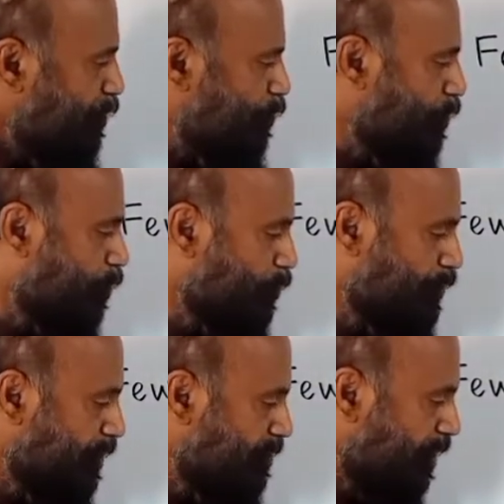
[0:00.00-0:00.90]
So the
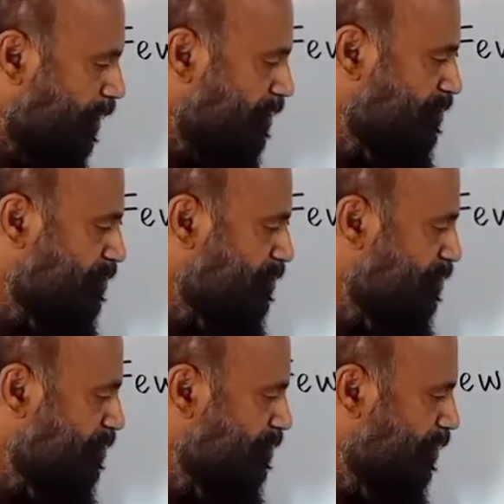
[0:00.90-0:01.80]
question tag is
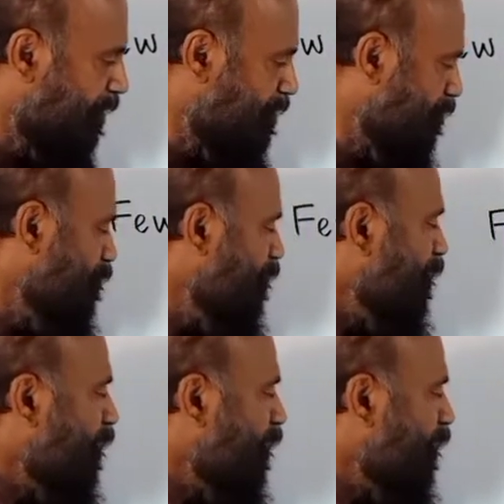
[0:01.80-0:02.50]
negative.